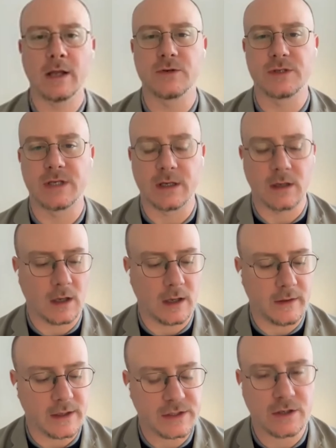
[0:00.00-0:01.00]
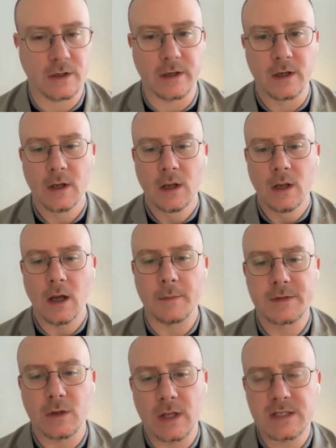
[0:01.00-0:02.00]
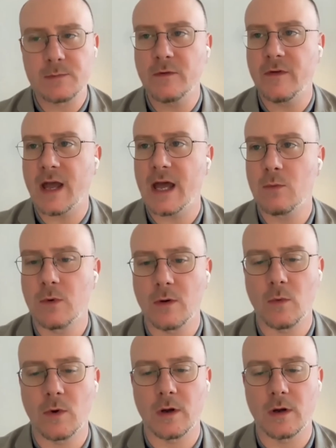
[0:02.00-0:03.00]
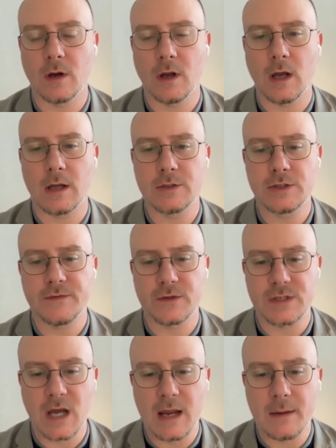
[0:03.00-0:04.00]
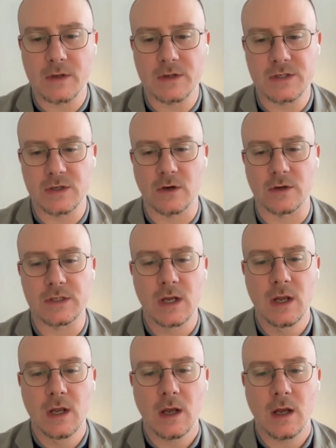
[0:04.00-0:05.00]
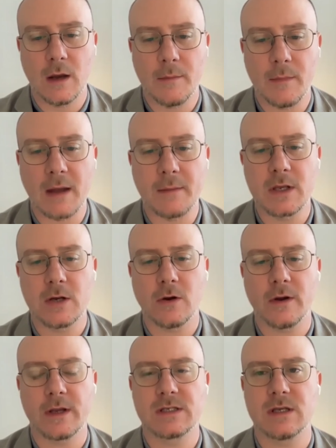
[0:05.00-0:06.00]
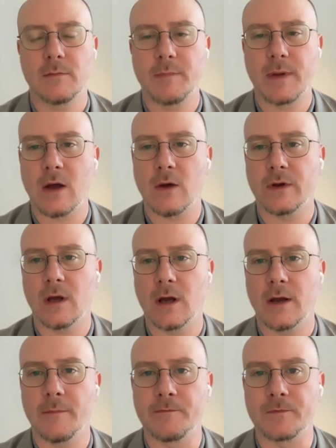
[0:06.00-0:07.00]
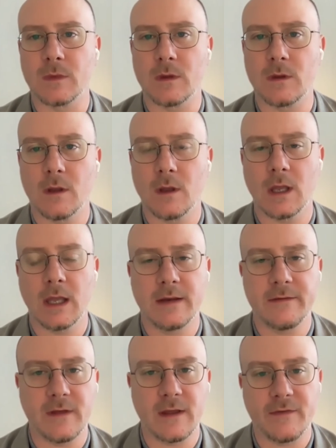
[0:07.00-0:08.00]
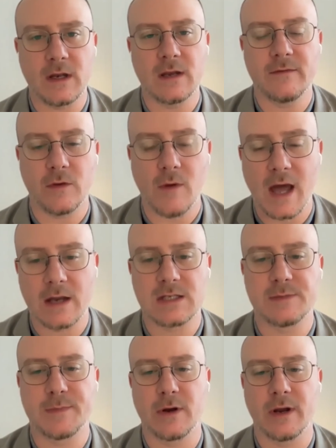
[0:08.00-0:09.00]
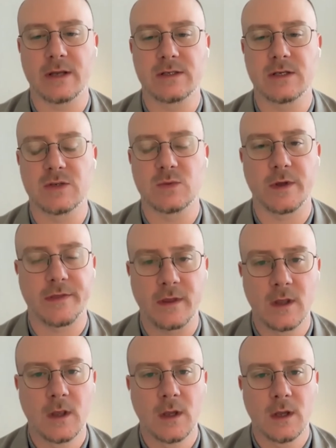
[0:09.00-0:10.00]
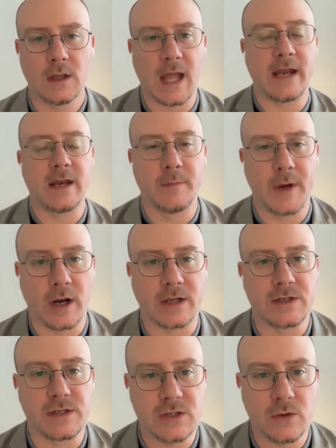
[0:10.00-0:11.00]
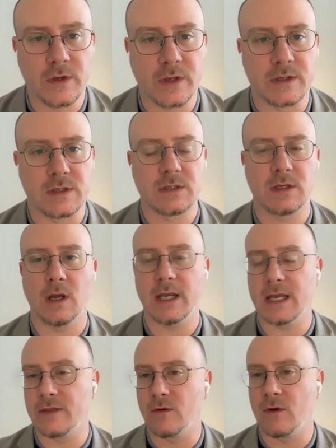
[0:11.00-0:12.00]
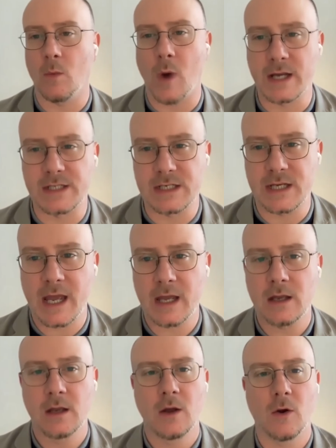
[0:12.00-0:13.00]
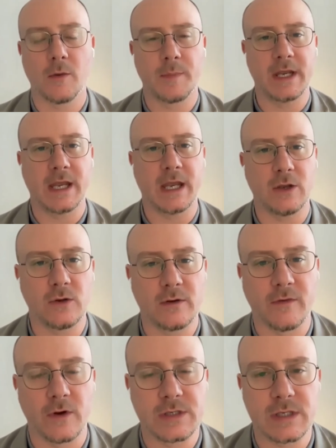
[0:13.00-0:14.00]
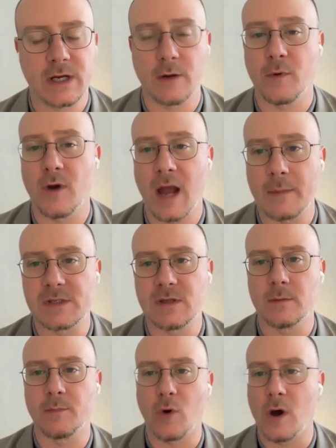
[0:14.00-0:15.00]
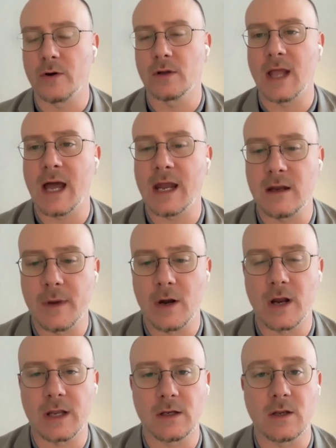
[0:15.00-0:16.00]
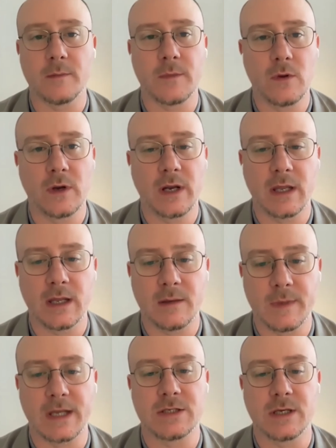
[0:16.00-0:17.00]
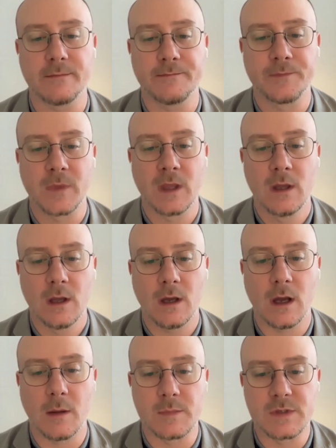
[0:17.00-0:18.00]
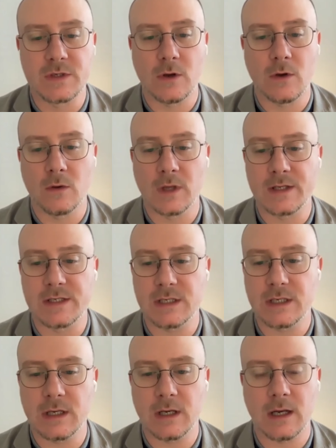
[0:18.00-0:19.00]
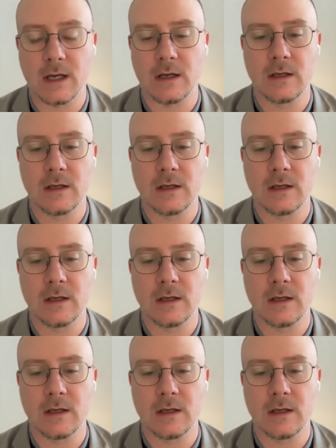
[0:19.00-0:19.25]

interesting. That's good. So let's move ahead. We're just for time concerns. I'm curious about if any of you had experiences with Latin American students, either at YCA or Peking University, or perhaps the broader Latin American community in Beijing. So let's see.